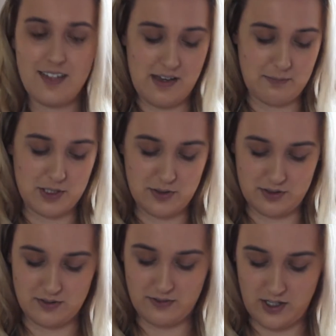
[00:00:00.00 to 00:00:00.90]
I've been
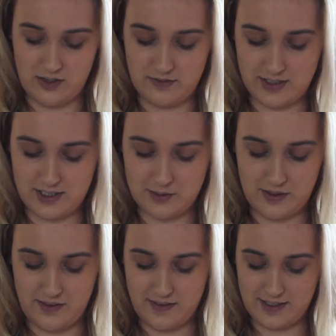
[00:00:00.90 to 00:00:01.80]
using them for half a year, so
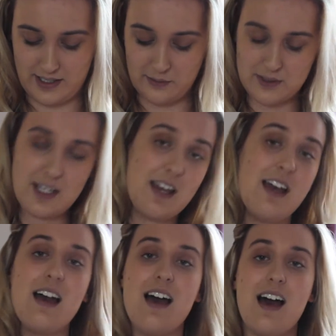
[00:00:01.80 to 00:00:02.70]
I think that counts.
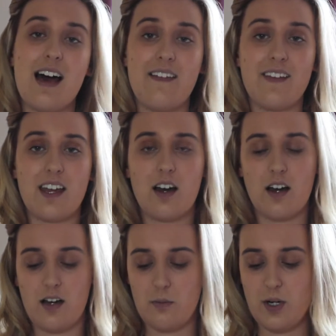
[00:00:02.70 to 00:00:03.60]
And they
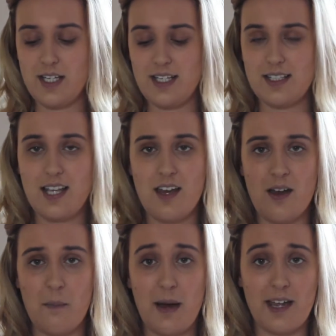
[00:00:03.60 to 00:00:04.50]
are, one is
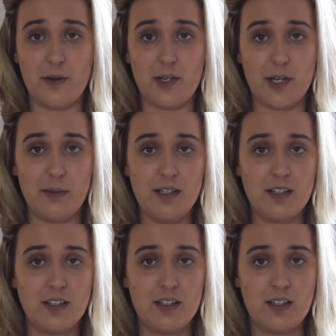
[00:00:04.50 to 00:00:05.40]
Bioderma.
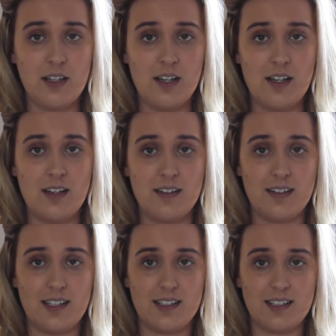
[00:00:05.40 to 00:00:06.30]

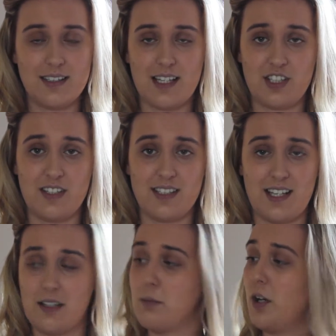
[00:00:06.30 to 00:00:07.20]
This is actually the
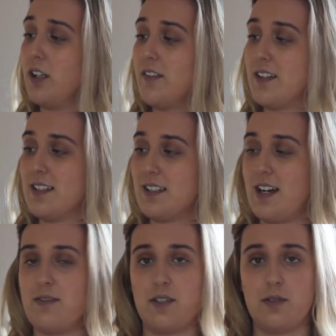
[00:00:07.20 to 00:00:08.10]
second bottle of this
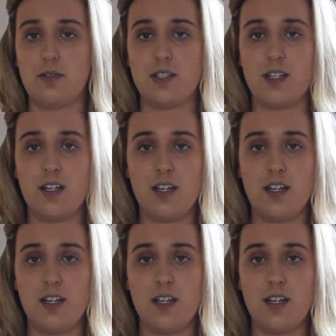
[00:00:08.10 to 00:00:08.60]
that I've used